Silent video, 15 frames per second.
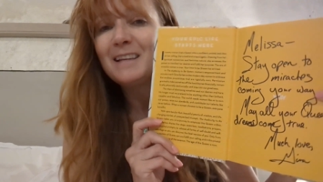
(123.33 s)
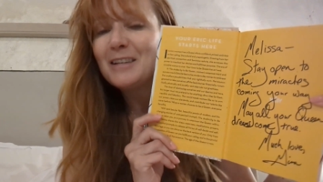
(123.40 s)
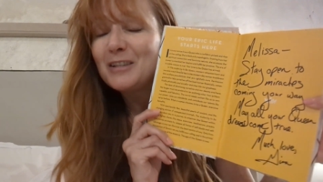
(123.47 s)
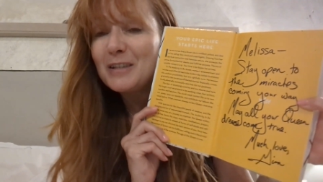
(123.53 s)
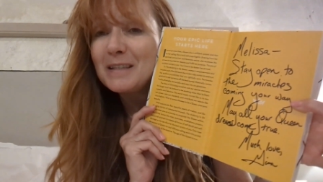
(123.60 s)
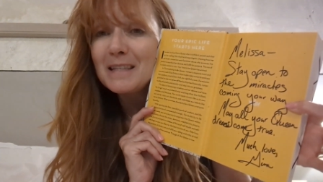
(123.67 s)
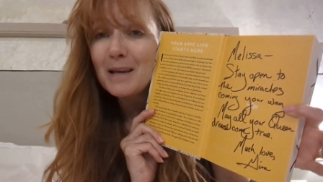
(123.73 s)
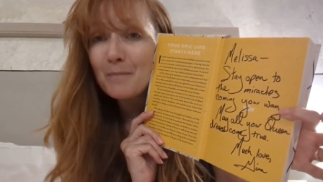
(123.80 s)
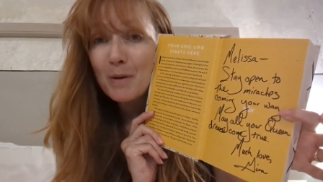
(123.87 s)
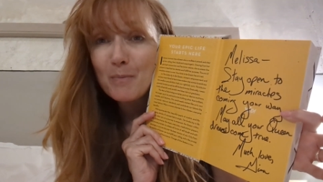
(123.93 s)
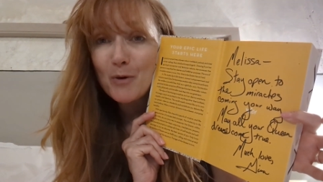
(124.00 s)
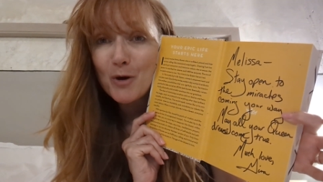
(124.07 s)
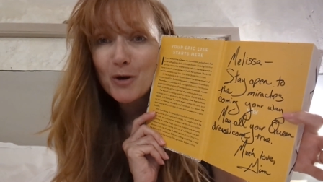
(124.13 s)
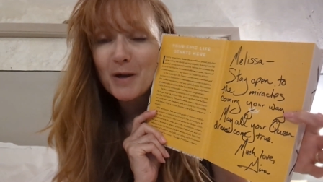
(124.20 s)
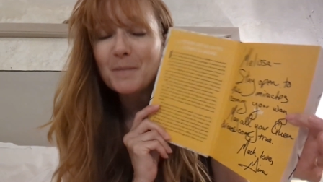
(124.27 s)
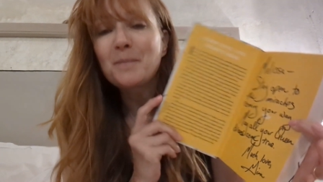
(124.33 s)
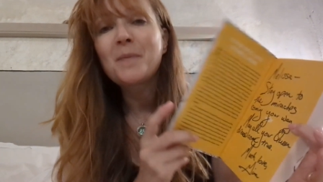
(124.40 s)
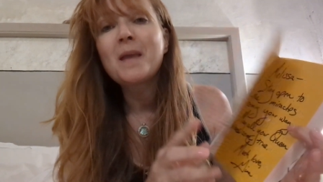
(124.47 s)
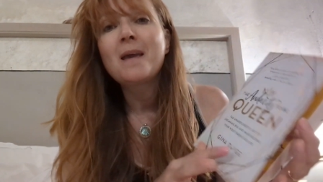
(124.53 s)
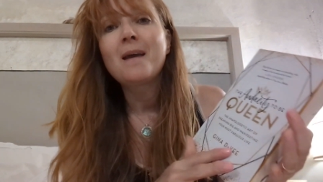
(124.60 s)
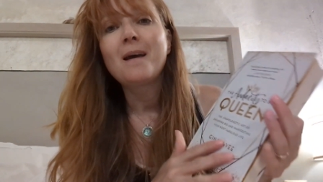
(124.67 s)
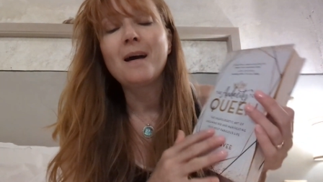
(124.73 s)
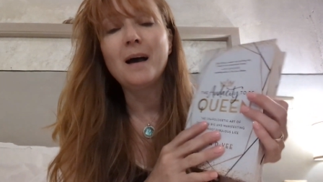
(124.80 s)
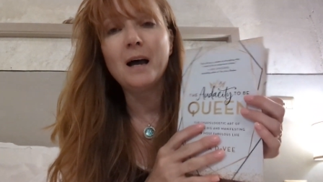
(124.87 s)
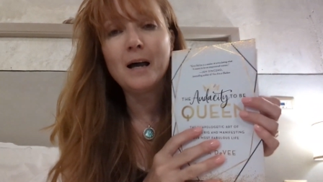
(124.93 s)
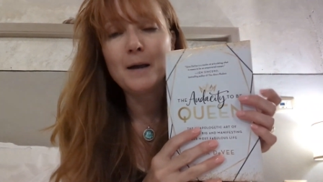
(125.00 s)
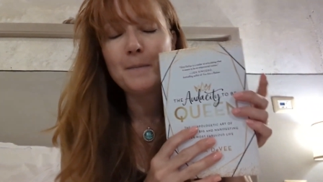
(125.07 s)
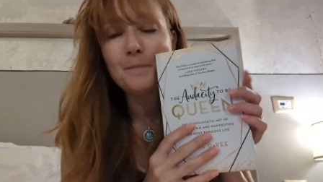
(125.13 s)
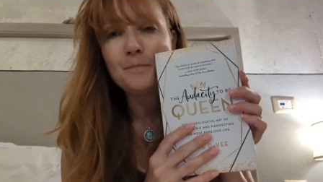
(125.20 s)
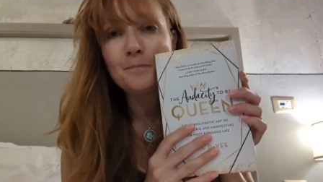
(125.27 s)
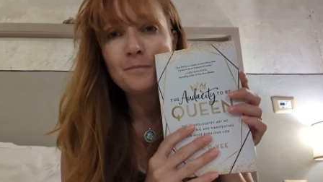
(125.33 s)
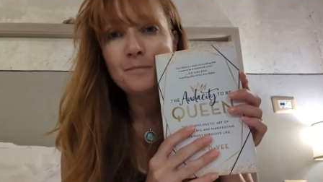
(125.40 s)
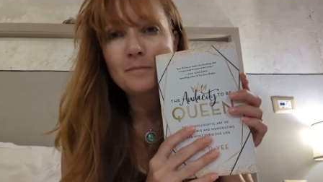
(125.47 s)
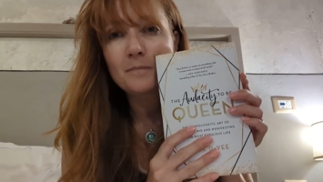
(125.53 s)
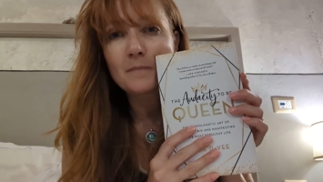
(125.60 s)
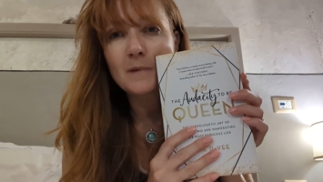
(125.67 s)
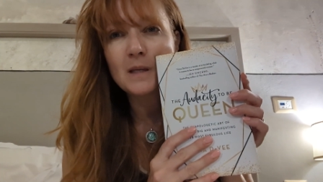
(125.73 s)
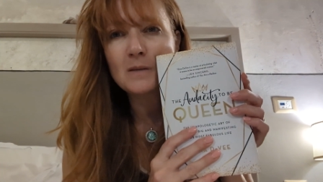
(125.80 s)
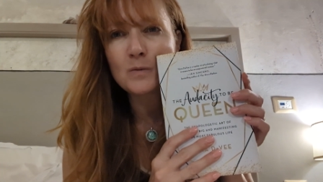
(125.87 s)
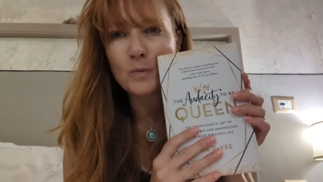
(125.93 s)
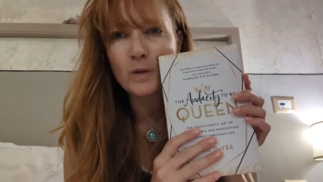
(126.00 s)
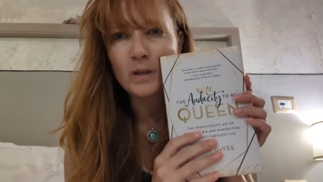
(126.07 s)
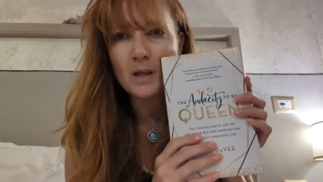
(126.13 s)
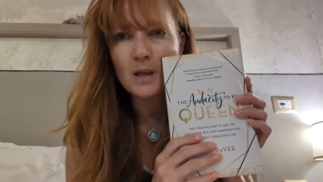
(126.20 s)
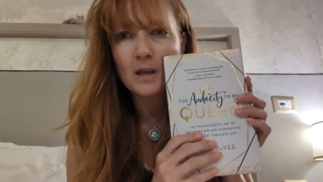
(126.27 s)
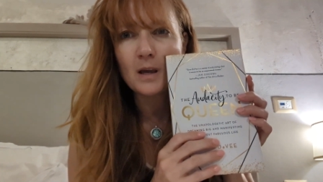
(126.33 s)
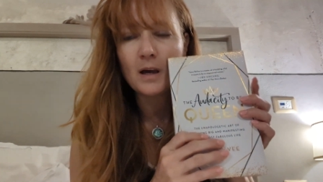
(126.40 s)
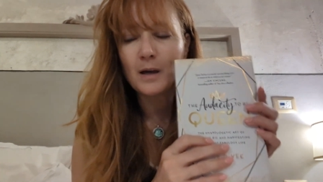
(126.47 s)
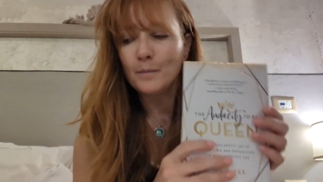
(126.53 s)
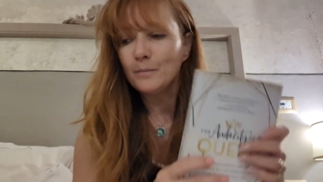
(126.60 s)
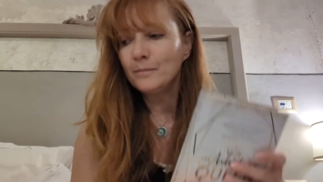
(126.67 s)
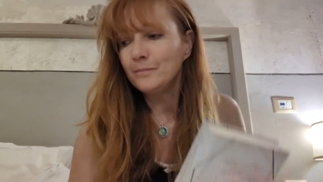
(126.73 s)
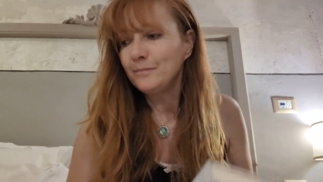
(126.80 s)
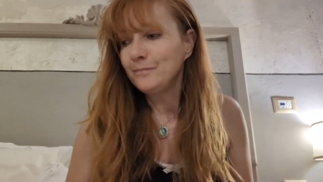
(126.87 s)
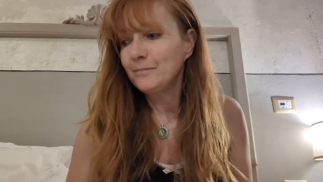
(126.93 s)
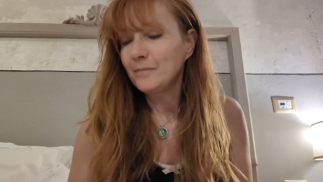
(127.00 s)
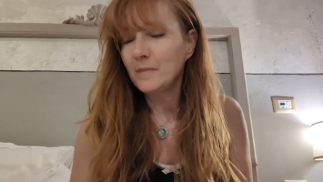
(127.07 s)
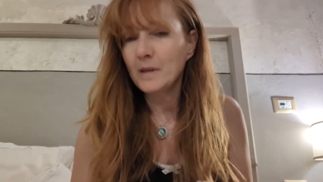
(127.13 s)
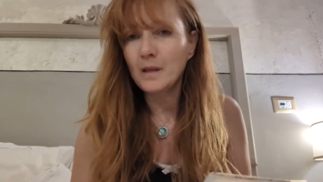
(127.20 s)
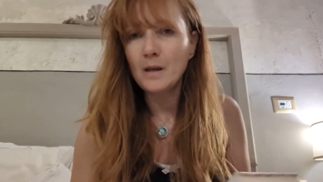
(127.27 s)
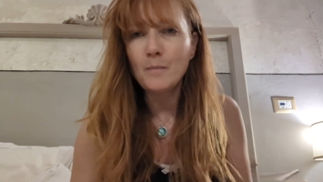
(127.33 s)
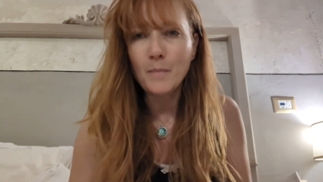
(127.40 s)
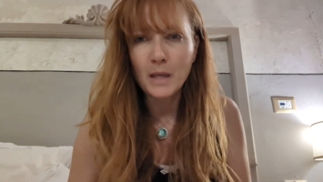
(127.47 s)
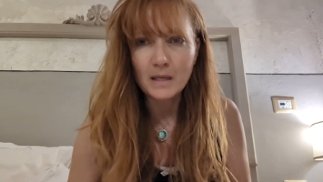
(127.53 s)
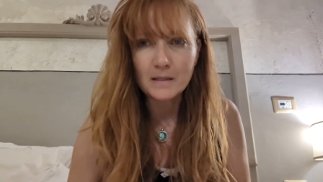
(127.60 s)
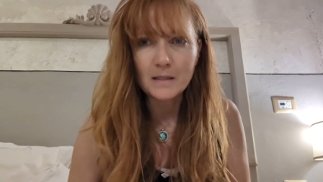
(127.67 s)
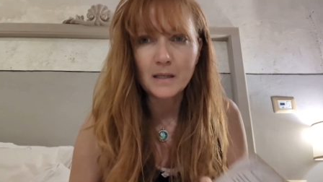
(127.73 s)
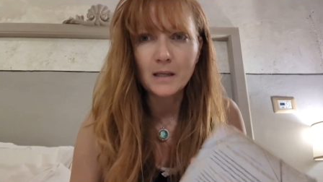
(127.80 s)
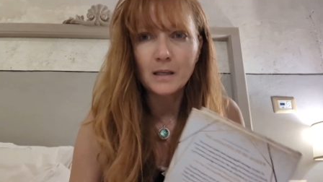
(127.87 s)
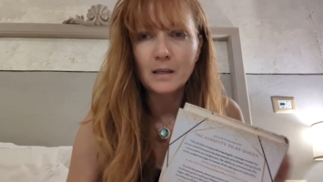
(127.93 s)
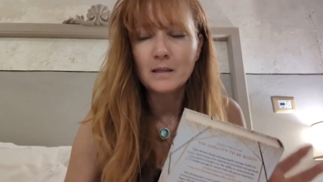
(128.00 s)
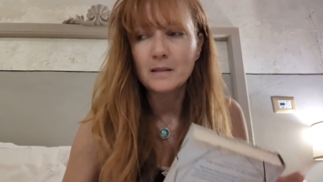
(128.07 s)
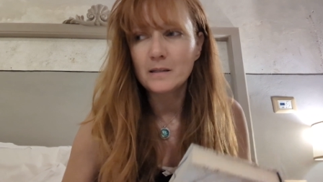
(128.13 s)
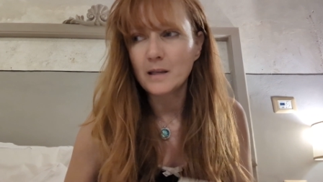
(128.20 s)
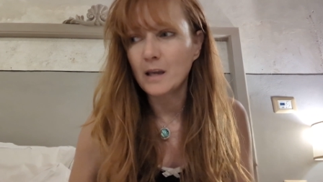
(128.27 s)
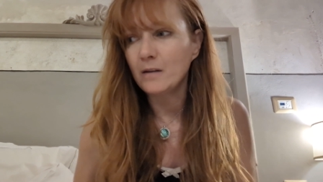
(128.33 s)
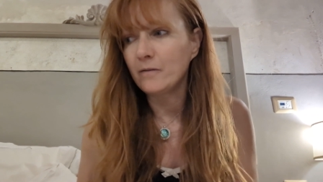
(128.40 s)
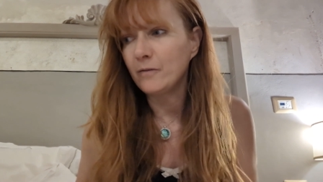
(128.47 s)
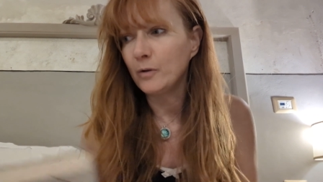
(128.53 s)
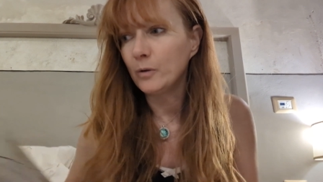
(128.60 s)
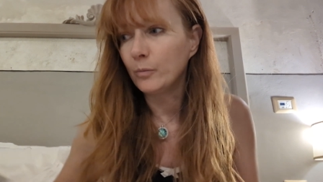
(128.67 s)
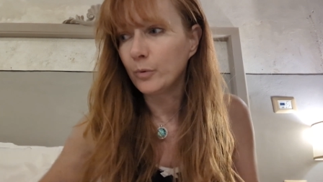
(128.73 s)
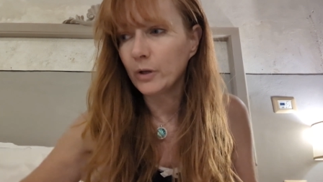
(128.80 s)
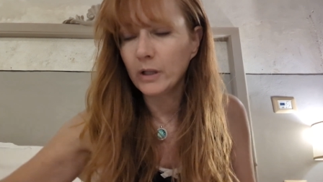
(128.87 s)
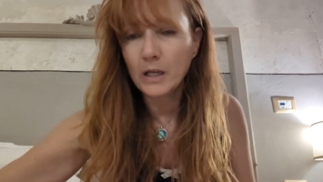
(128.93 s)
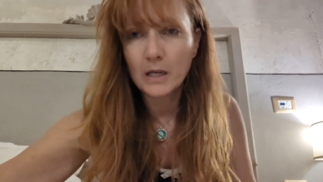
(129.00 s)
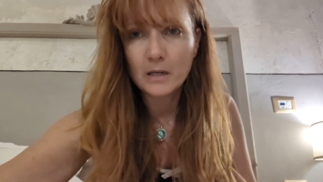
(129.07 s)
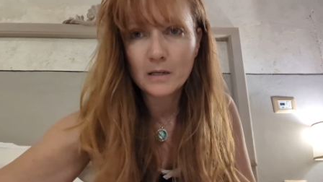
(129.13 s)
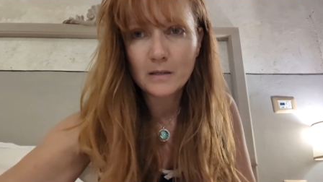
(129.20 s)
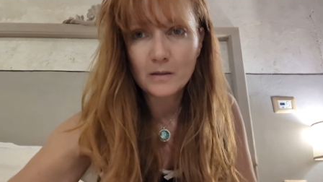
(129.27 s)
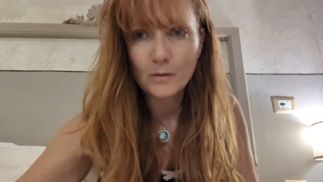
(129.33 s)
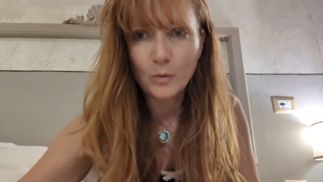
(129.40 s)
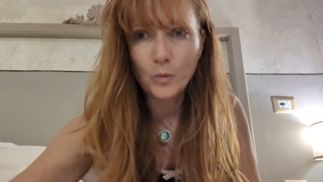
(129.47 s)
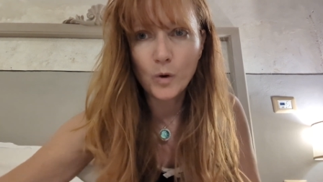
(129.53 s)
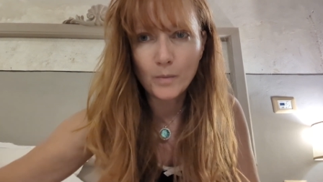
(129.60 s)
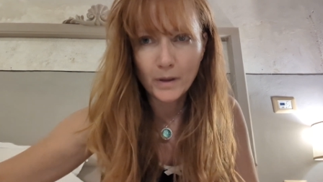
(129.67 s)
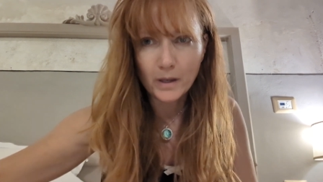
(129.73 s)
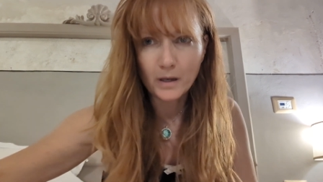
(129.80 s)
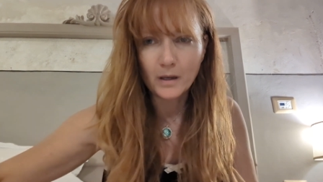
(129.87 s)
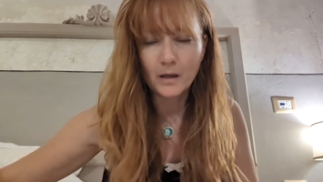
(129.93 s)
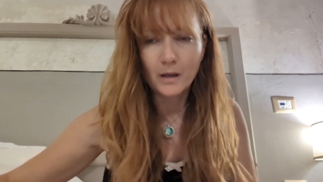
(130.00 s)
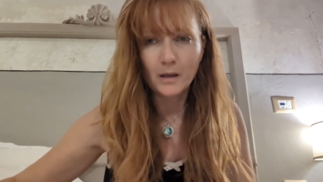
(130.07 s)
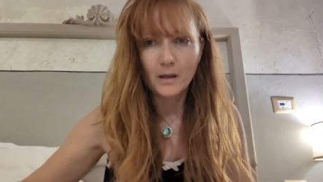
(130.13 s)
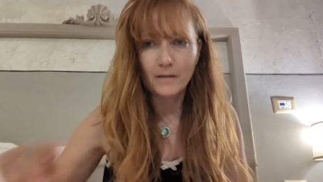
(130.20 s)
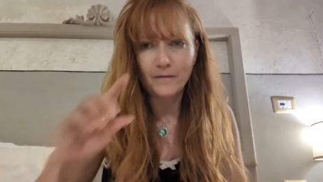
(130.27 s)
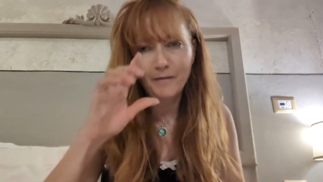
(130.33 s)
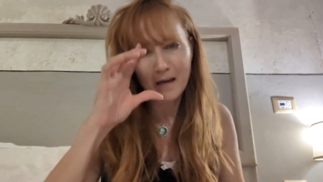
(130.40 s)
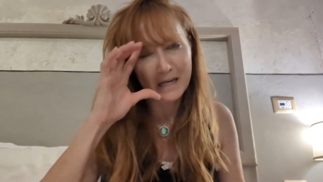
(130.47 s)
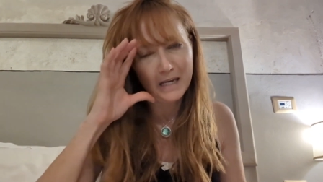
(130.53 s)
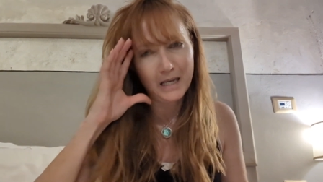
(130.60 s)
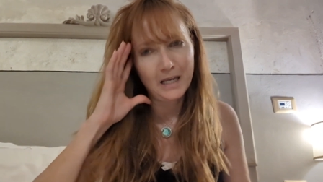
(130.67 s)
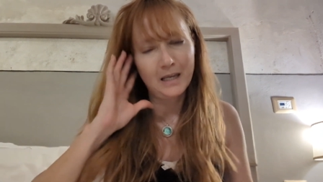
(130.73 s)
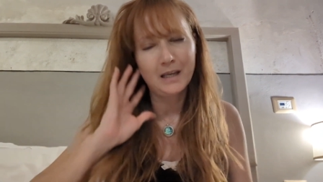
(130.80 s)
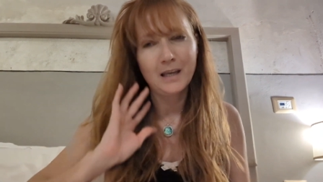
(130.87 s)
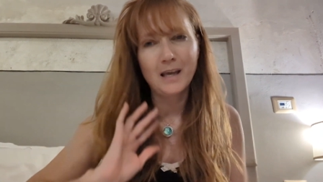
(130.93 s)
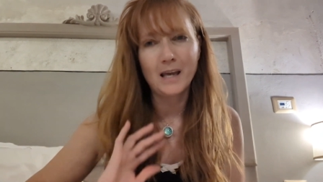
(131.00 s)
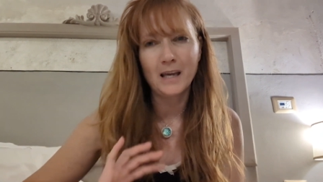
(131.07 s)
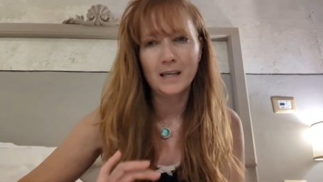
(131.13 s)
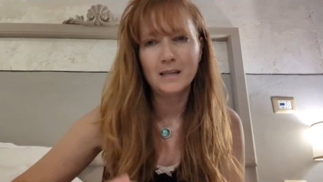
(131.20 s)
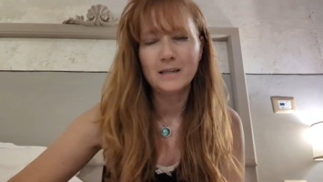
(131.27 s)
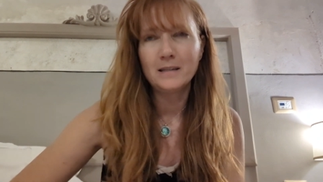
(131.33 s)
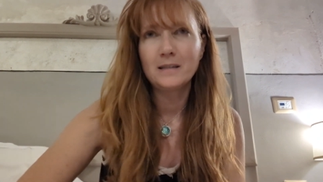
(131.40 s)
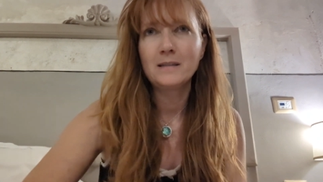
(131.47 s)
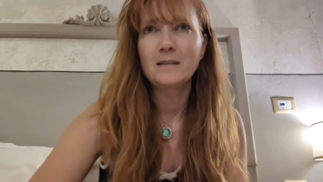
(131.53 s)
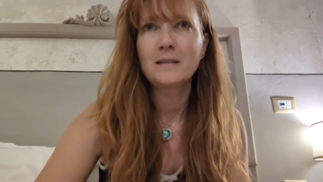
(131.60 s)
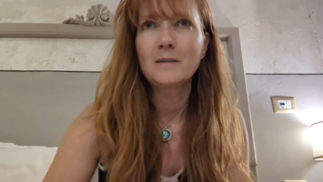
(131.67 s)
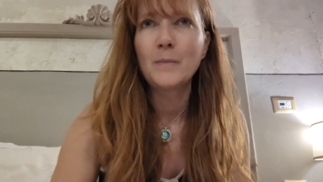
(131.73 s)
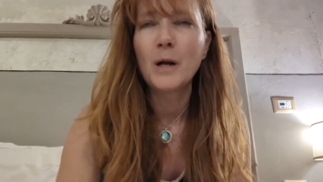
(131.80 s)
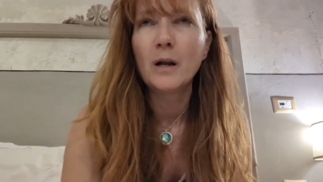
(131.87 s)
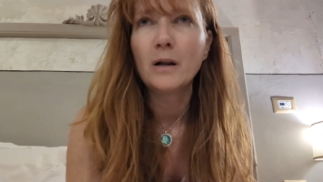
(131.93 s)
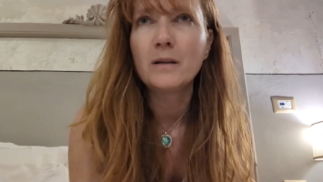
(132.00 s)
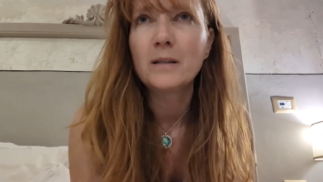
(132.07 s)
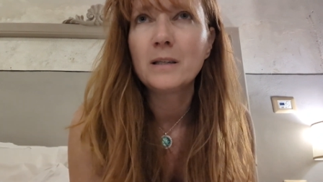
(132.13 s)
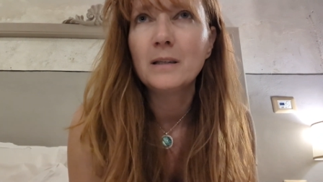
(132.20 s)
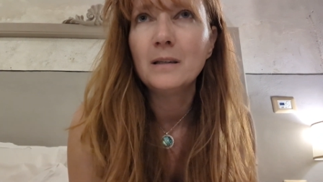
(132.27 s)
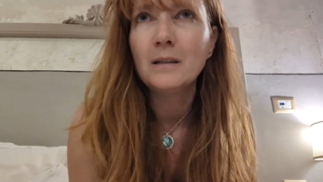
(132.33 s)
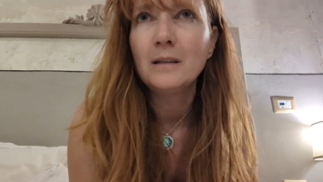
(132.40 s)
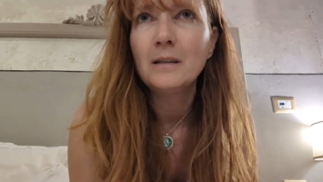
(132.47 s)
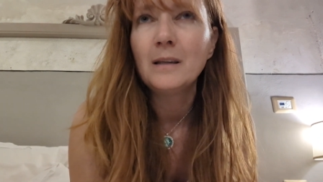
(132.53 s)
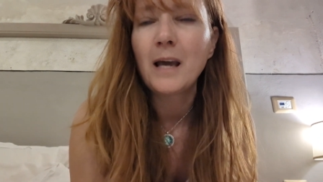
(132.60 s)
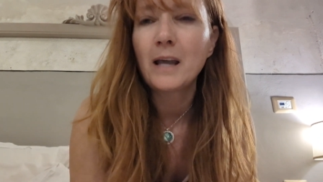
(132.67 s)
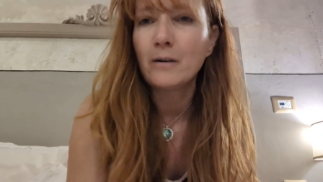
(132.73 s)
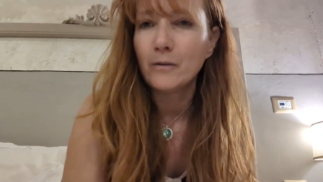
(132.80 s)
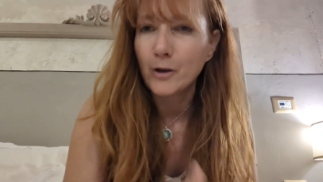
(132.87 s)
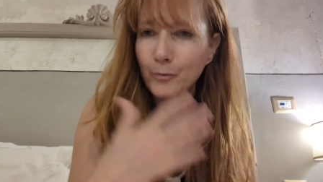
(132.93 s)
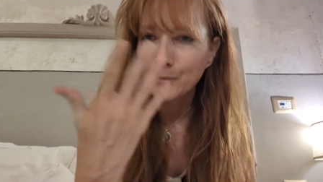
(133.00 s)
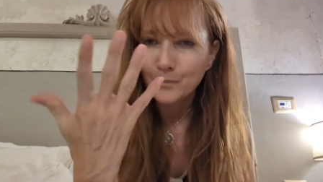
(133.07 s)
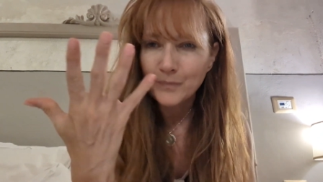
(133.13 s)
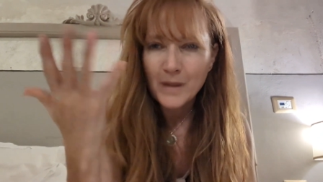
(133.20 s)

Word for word: she signed my book, um, is really um, an amazing, insightful, brilliant woman, funny and smart and I don't know,